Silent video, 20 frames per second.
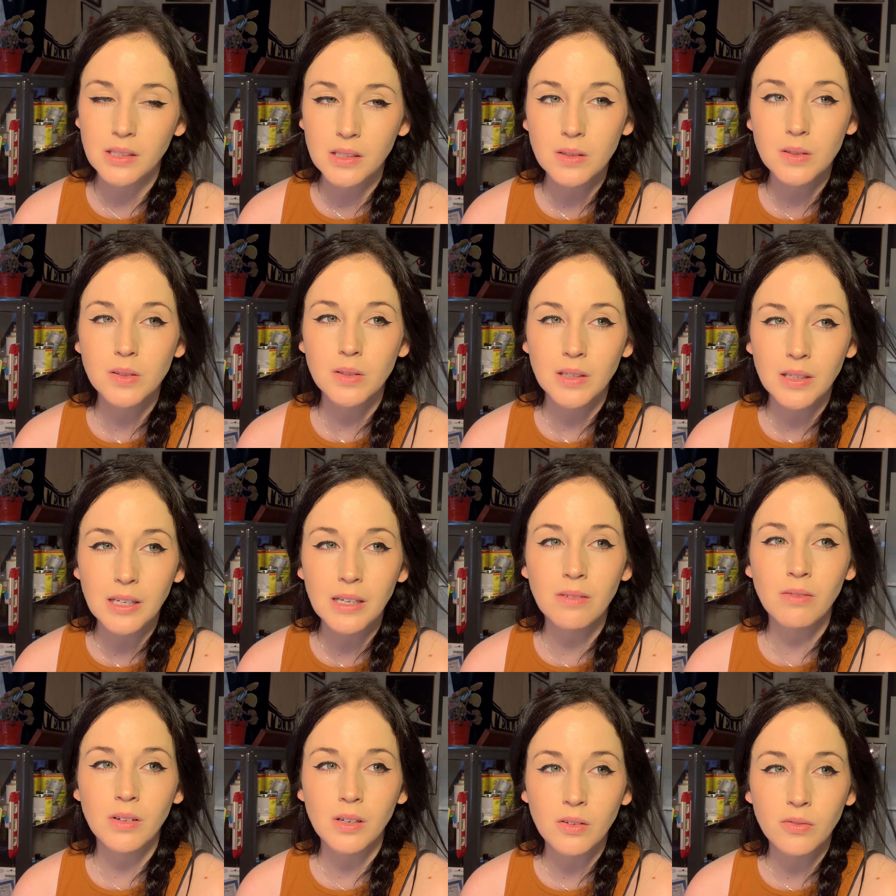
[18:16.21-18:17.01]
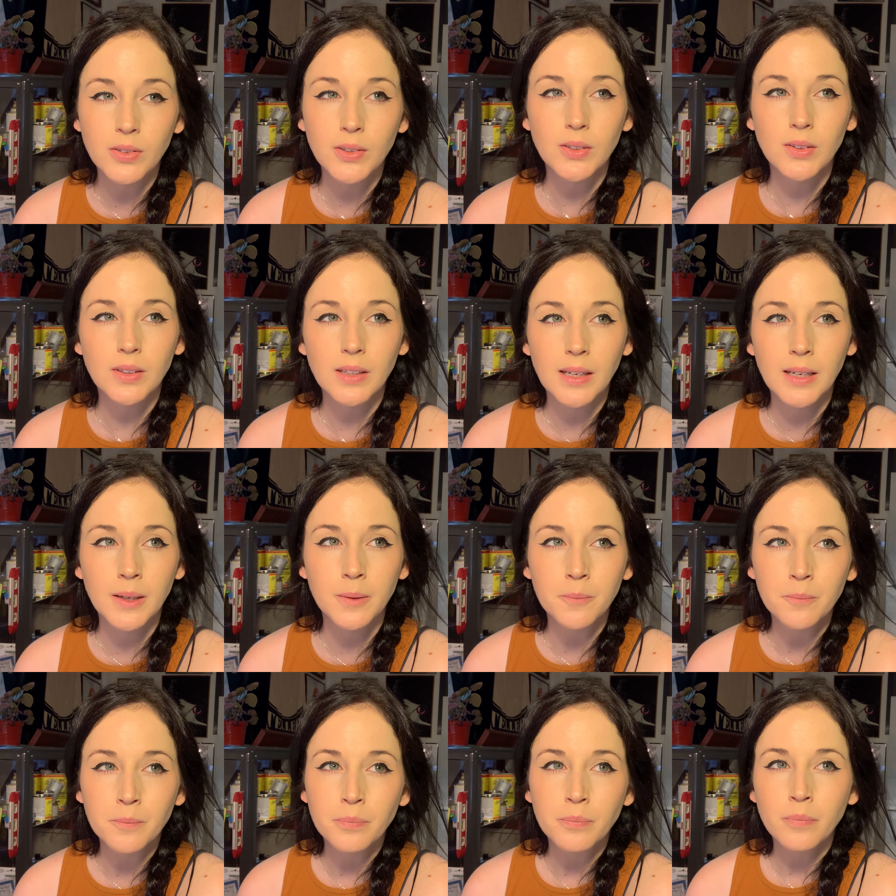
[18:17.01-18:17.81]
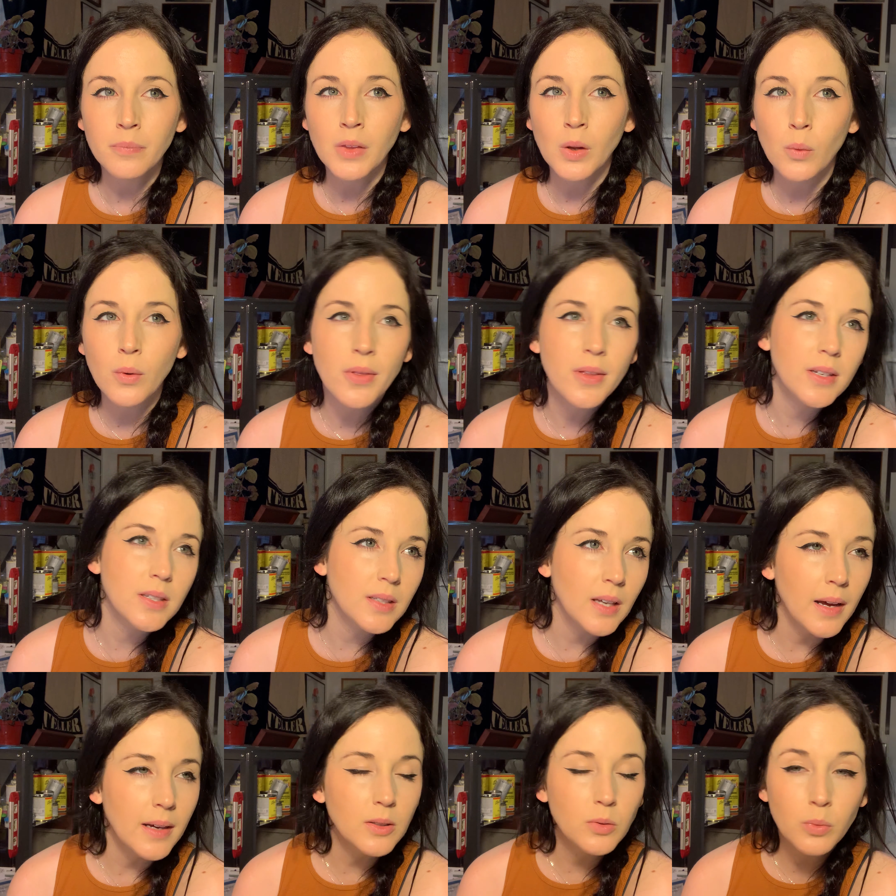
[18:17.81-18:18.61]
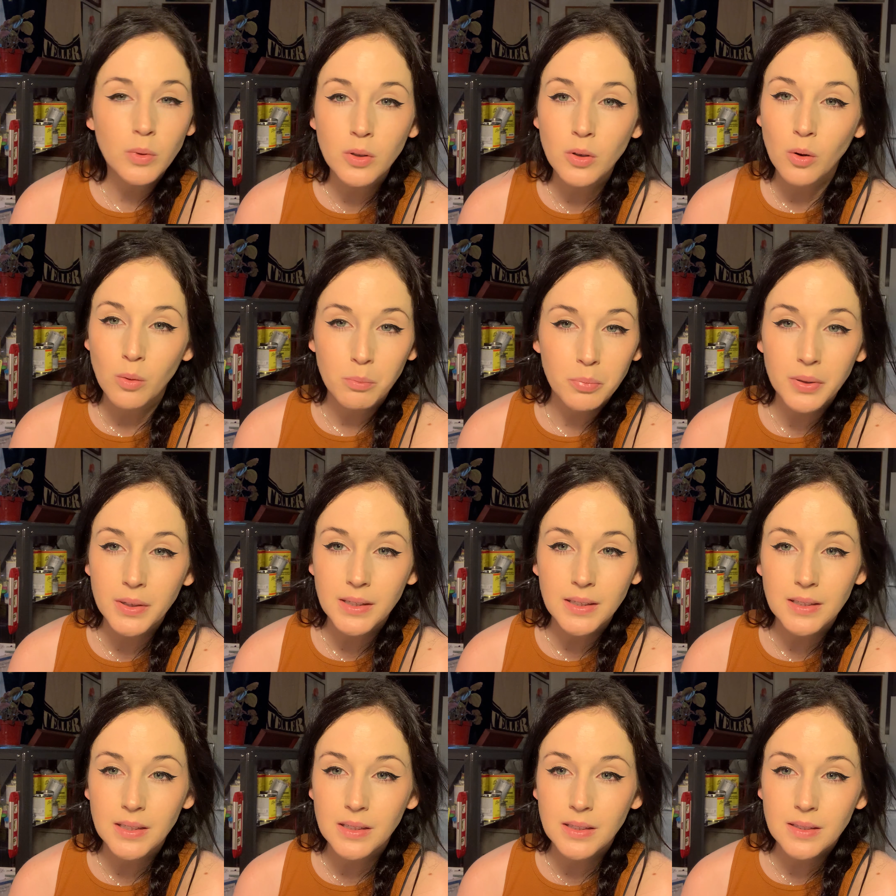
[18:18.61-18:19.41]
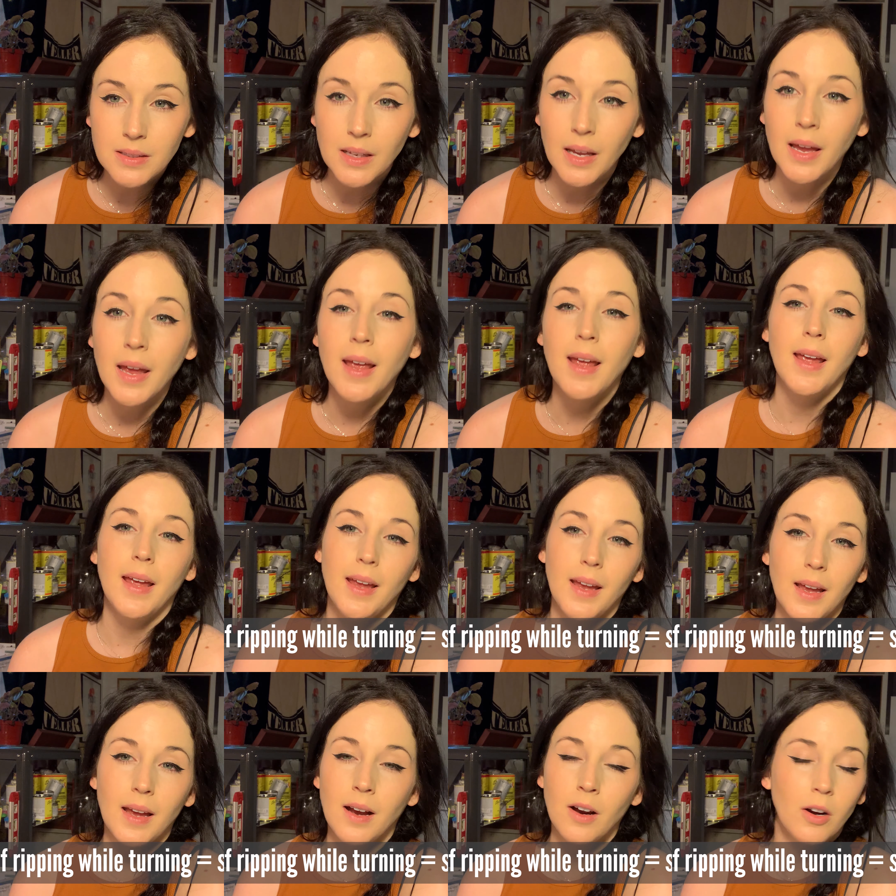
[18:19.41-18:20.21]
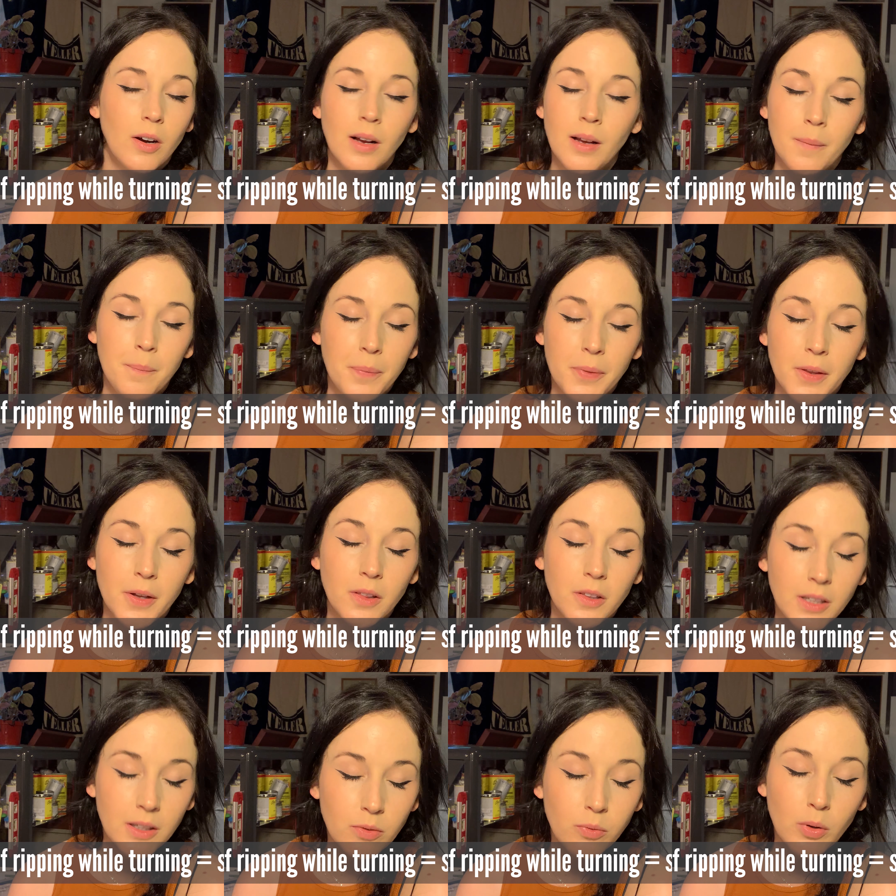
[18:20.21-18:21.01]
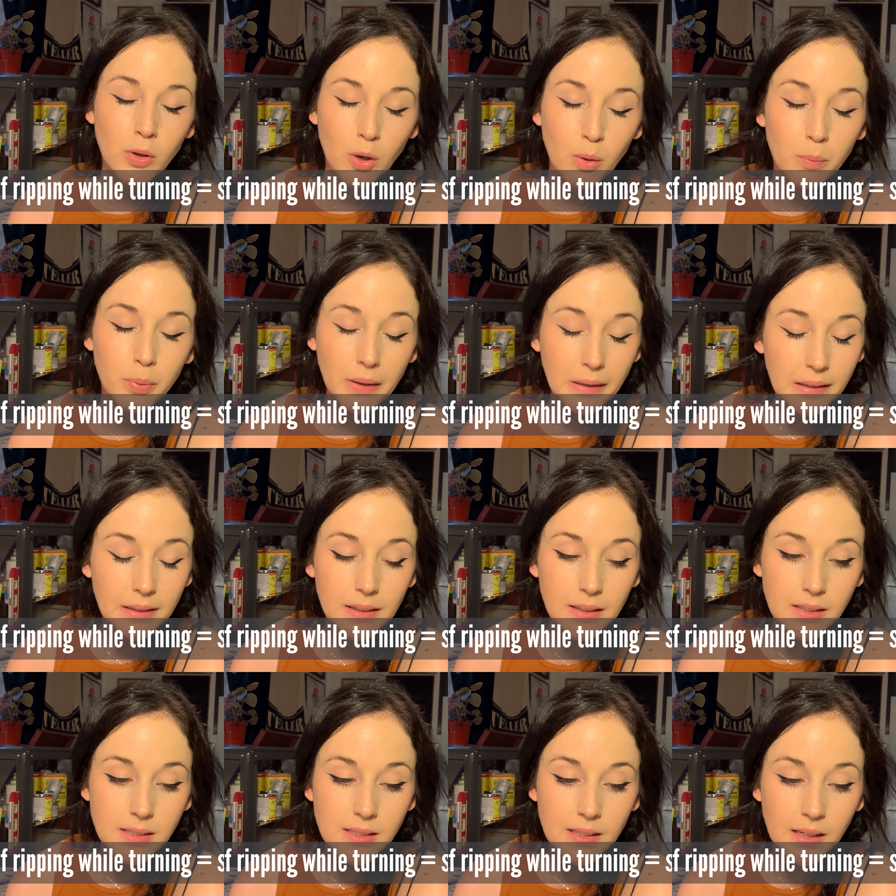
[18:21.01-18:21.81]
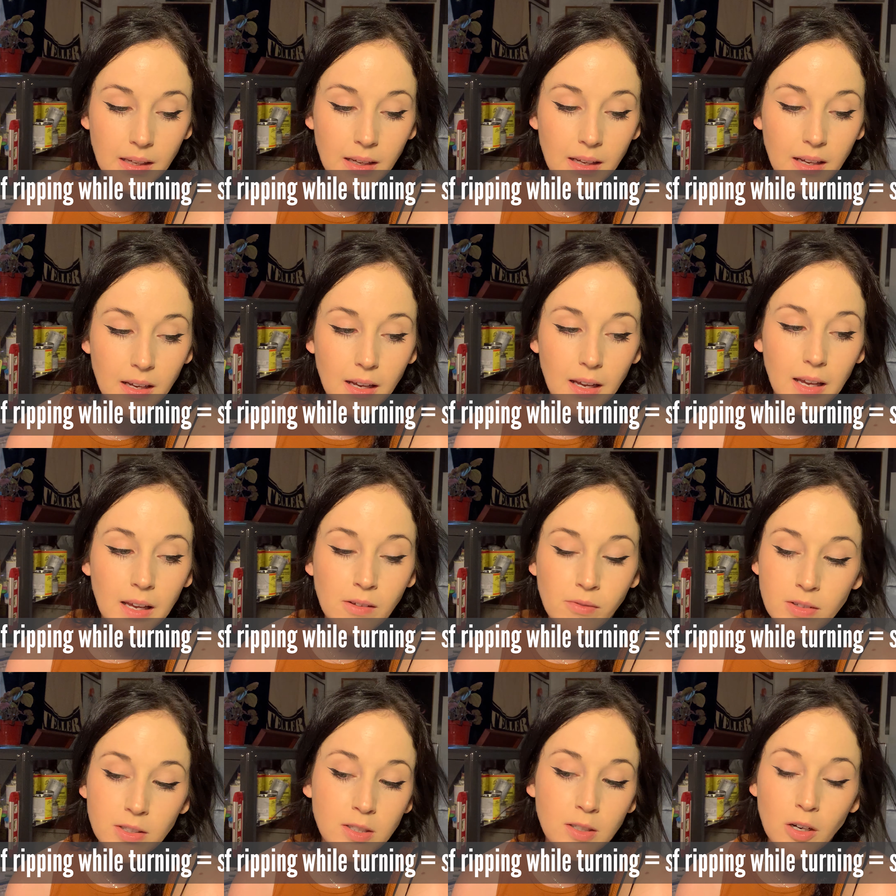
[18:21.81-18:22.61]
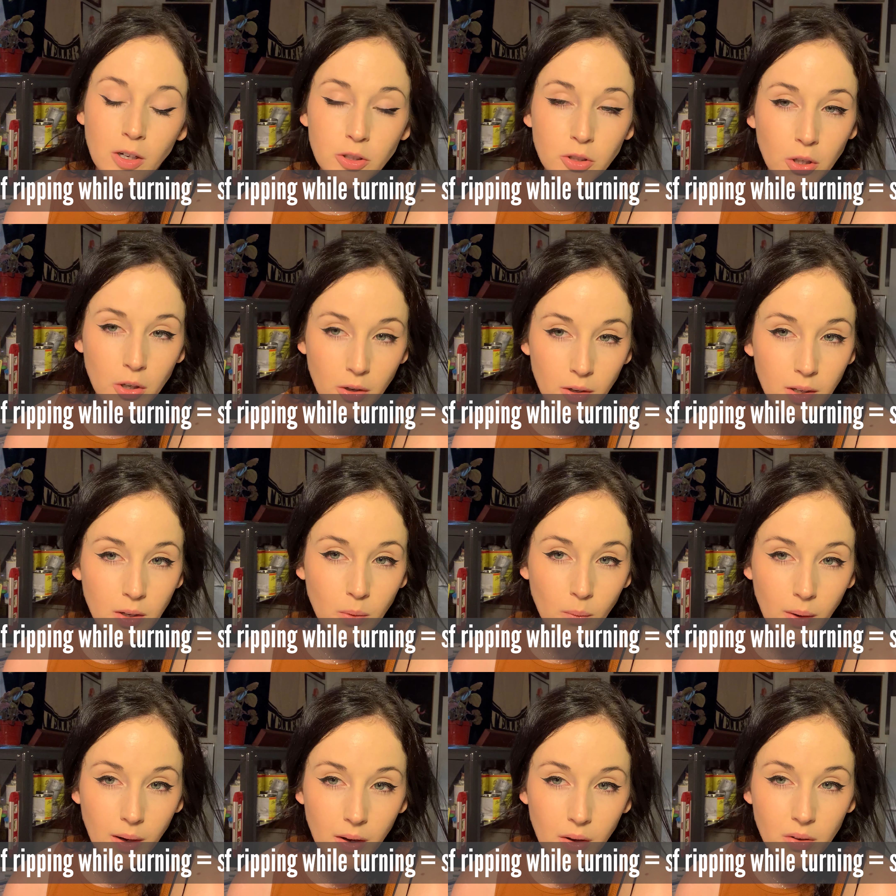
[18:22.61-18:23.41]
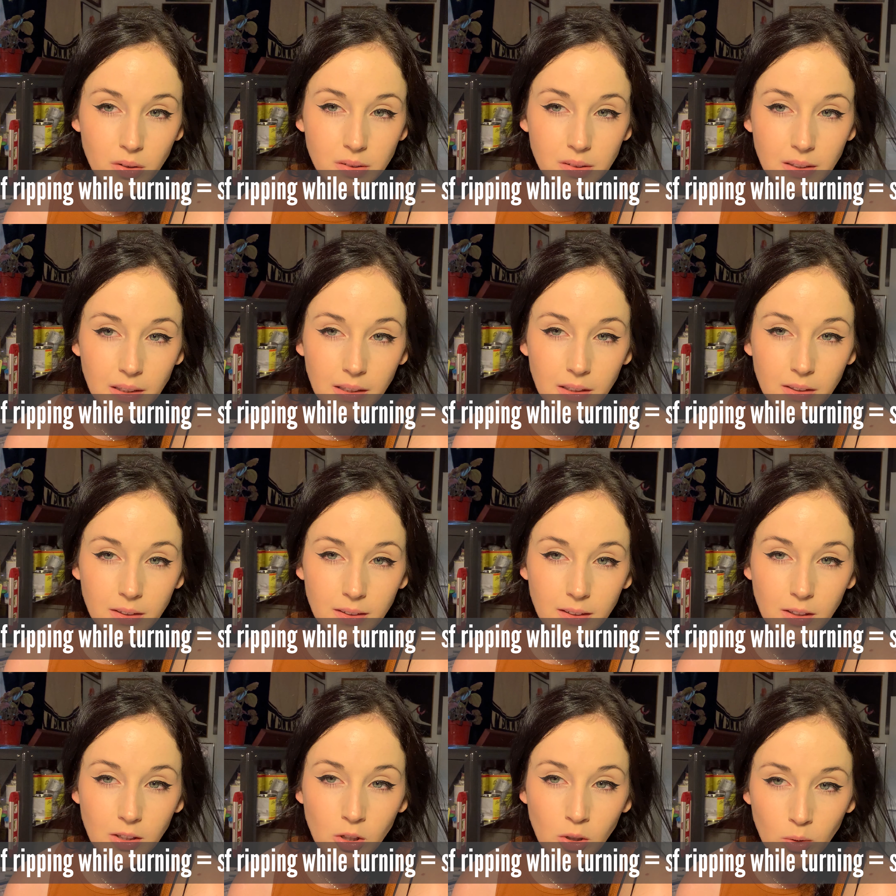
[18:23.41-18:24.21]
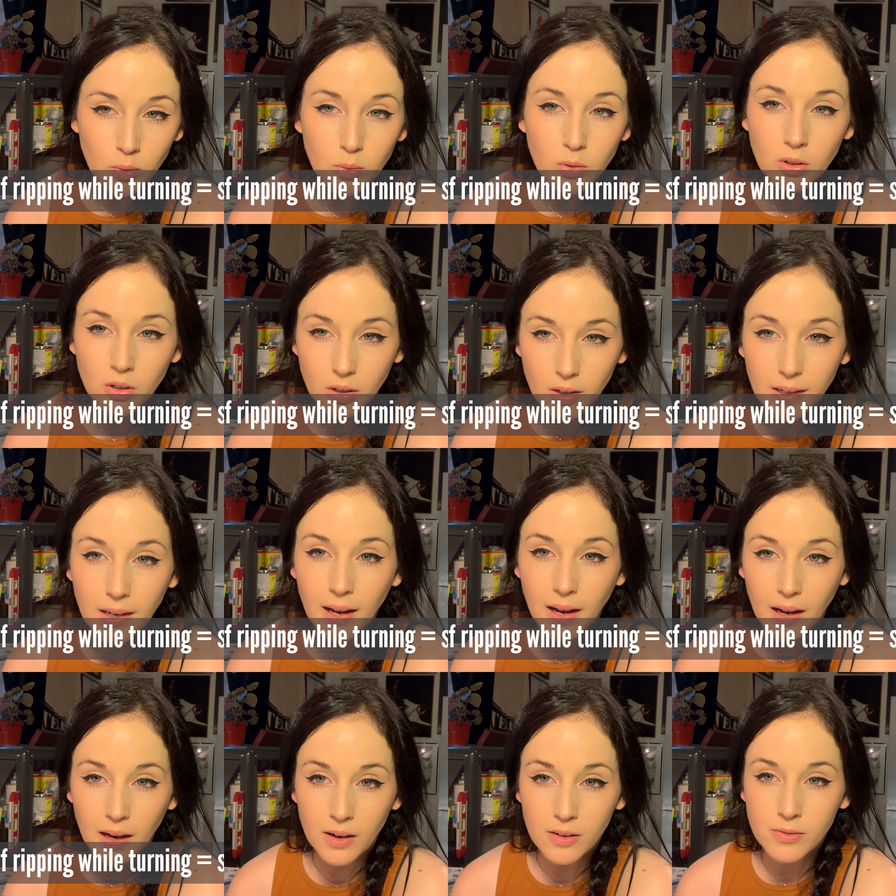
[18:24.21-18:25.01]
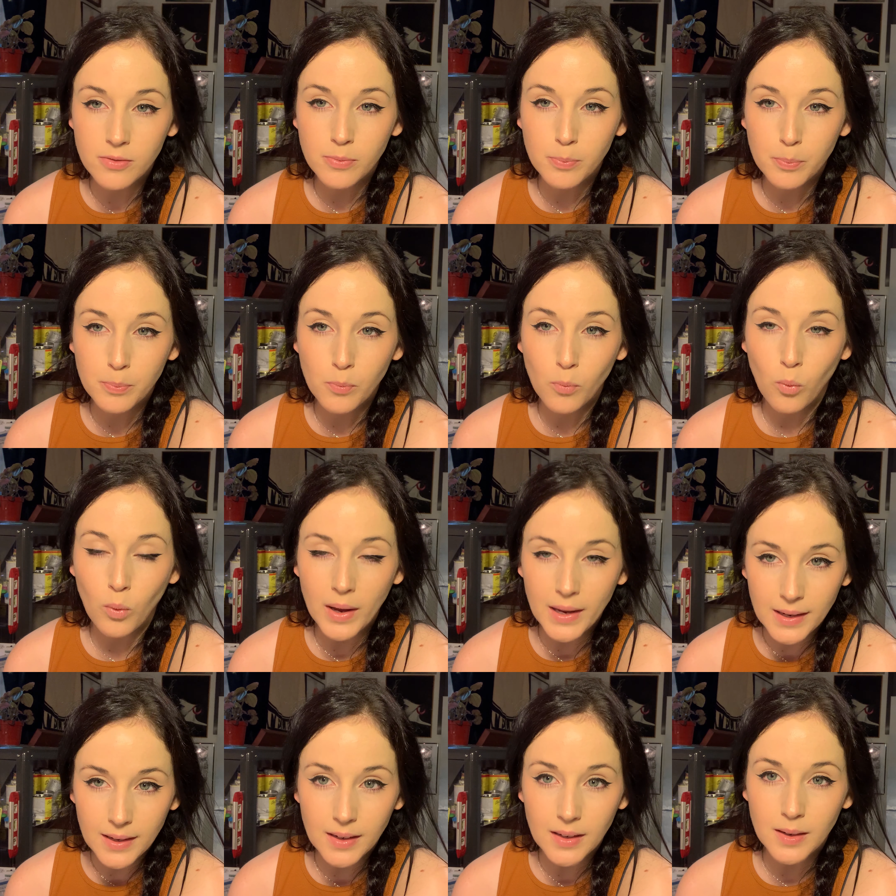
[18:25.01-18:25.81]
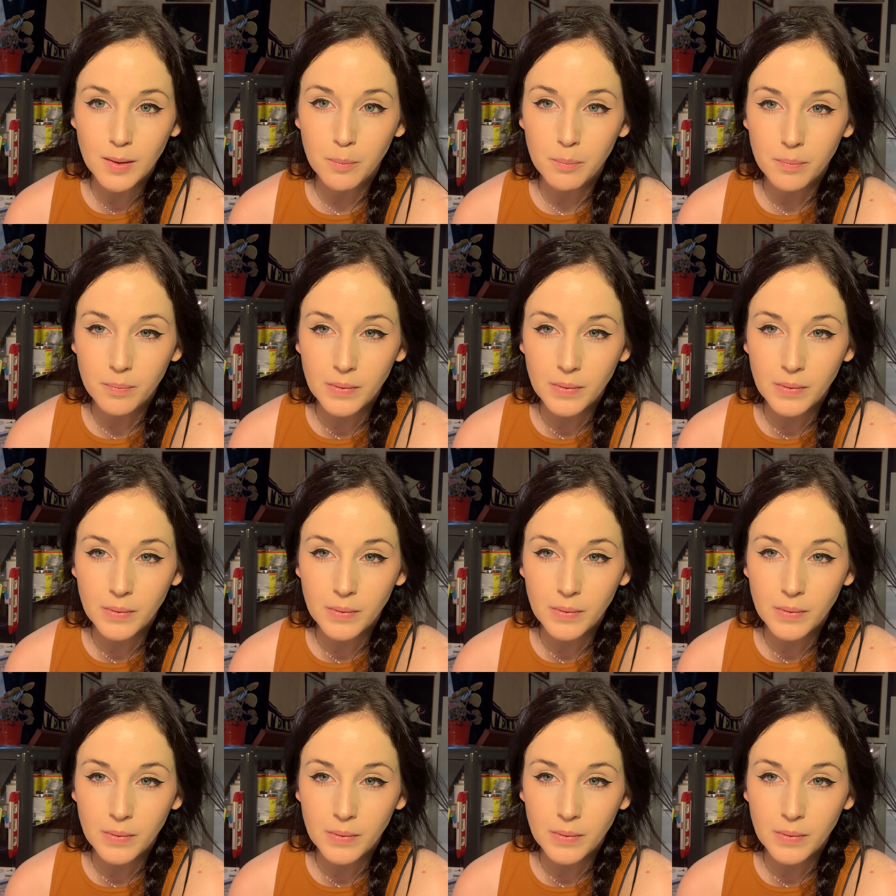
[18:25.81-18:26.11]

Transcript: Even if you think, well, the size went on pretty decent, or the leaf went on pretty decent, if it's not turning well, then you could have waited.